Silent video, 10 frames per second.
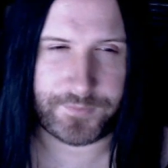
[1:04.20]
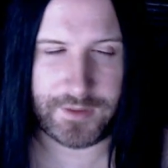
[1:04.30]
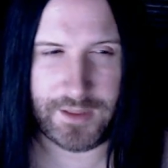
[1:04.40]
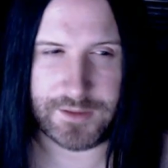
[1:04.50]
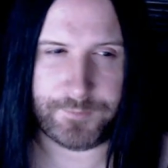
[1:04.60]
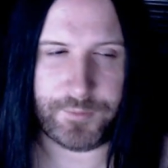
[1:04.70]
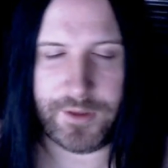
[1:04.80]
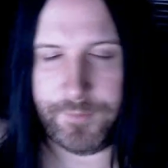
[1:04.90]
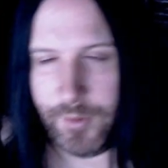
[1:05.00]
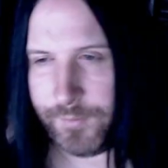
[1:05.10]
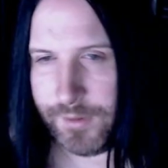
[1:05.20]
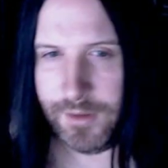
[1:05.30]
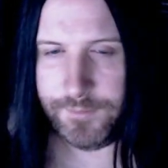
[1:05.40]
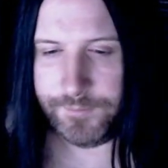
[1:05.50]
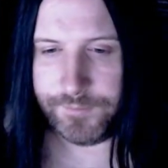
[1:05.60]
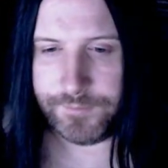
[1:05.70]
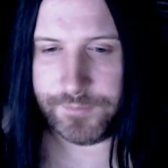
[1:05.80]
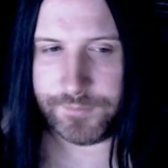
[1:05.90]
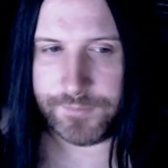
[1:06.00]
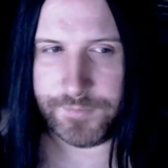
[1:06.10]
it's pretty popular.
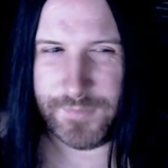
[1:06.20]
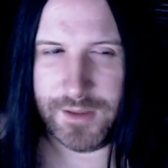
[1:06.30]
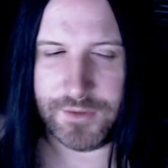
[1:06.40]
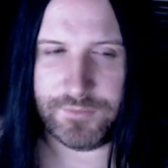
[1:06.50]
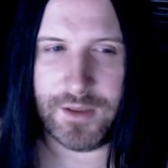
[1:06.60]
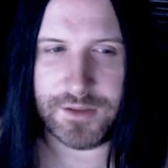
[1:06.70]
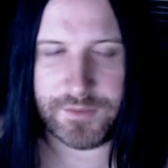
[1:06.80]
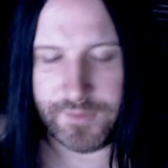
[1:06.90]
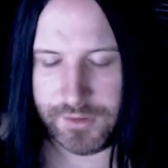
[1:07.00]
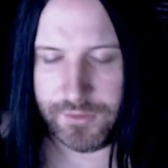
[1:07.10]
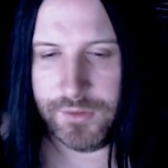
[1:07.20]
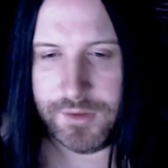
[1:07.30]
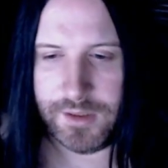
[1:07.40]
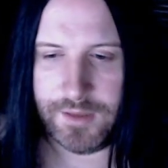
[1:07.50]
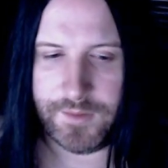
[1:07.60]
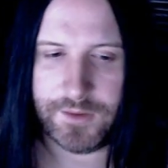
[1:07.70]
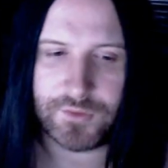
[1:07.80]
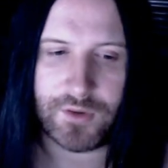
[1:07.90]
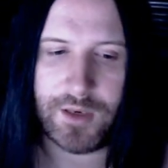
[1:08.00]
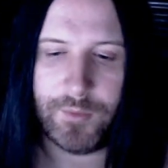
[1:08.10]
It's relatively good, and they
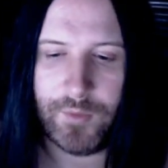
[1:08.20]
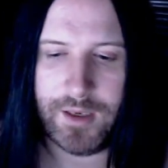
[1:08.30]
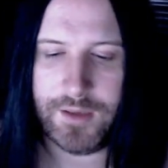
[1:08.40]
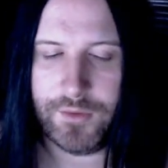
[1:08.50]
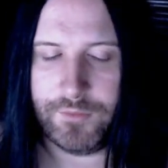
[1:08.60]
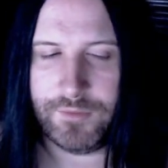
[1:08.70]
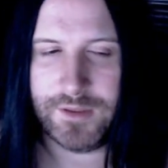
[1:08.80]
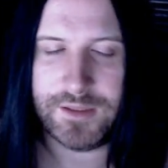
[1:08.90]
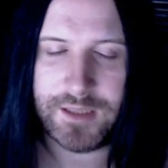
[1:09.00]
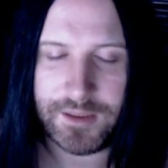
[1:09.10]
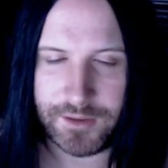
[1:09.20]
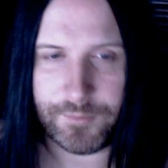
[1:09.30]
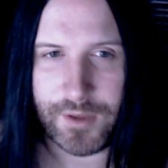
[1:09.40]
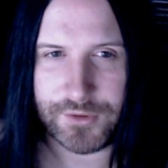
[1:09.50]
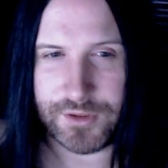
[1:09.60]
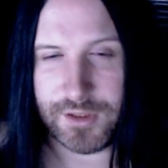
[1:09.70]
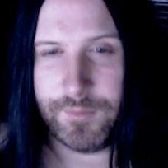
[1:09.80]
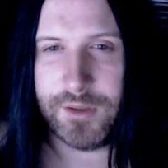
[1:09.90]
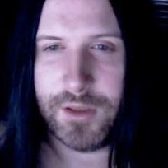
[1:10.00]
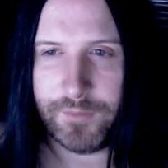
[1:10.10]
describe a way in that release candidate branches can
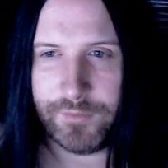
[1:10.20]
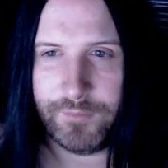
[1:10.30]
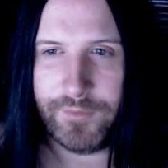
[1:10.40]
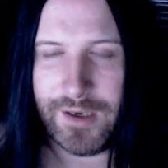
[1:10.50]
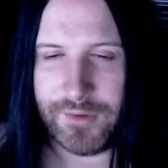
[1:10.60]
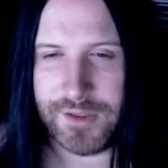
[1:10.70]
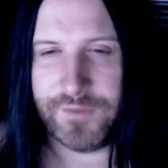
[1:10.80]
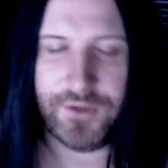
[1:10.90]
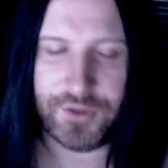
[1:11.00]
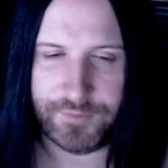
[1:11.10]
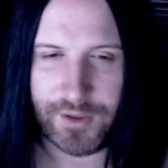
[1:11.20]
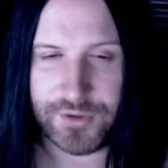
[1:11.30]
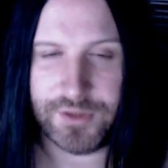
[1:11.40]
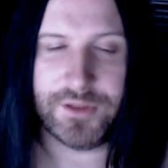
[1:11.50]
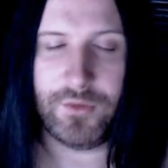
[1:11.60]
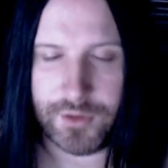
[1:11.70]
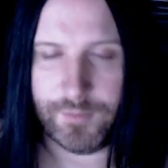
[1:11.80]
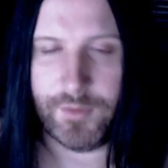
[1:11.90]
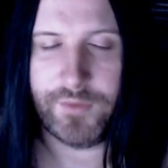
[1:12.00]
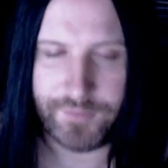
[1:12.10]
be cut from various feature branches that all
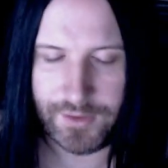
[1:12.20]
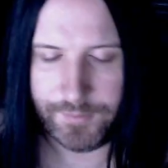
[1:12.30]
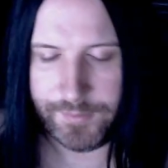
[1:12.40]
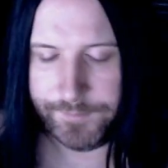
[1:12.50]
come off develop.